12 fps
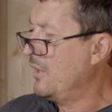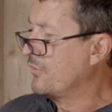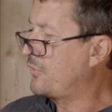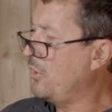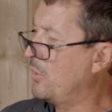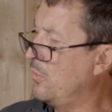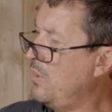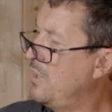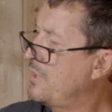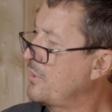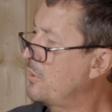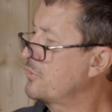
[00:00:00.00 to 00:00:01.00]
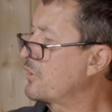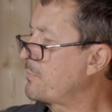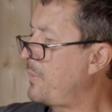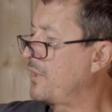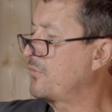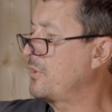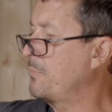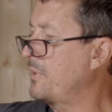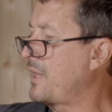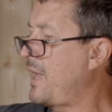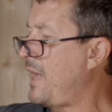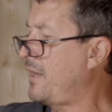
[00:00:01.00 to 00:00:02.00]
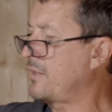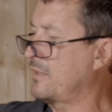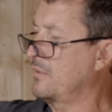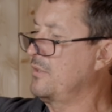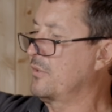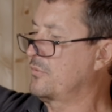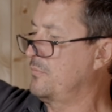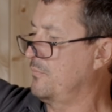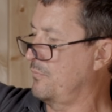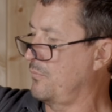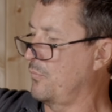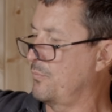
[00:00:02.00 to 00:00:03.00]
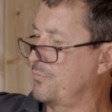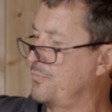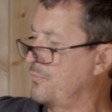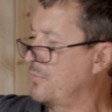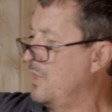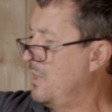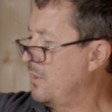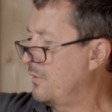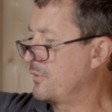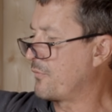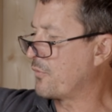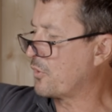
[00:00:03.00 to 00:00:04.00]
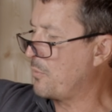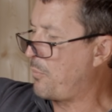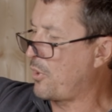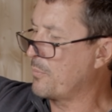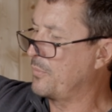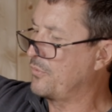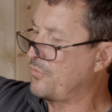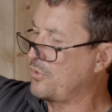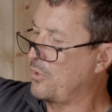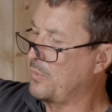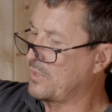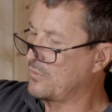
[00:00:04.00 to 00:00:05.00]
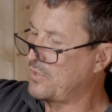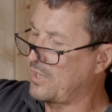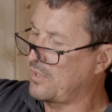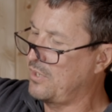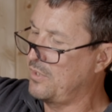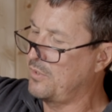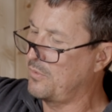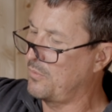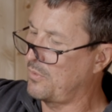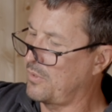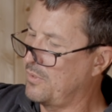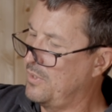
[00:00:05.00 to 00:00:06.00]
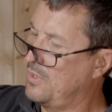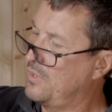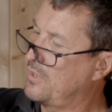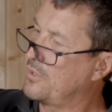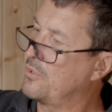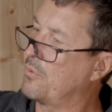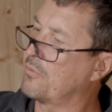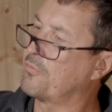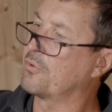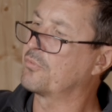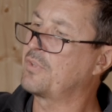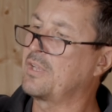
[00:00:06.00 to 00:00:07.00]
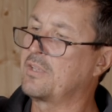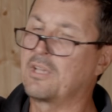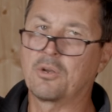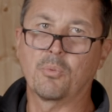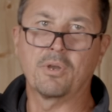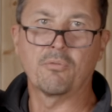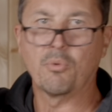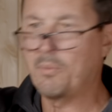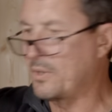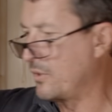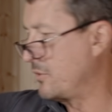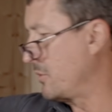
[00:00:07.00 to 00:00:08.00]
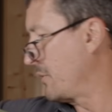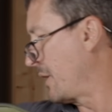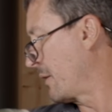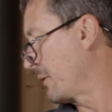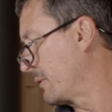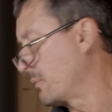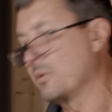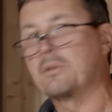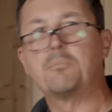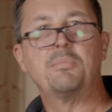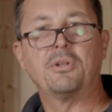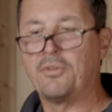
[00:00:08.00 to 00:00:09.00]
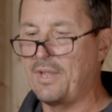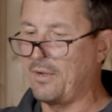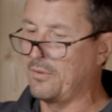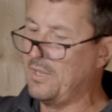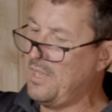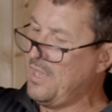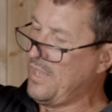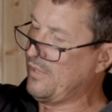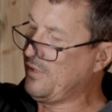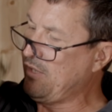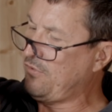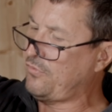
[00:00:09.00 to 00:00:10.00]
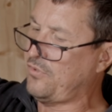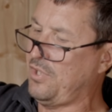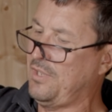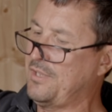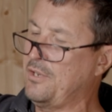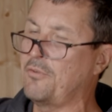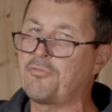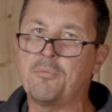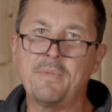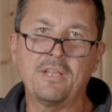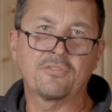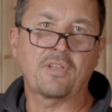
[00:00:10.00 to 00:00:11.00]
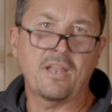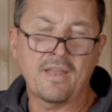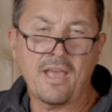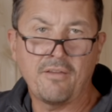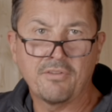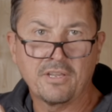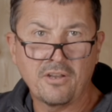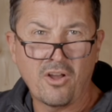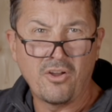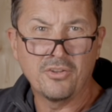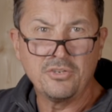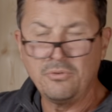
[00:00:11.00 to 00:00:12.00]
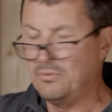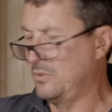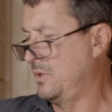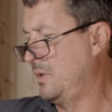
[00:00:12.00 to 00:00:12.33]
So you know, just by simply adding you know different compartments, you know, we can take you know, our first aid kit or whatever we want to do there and we can build out. At least, you know, for me, it's kind of having it on you.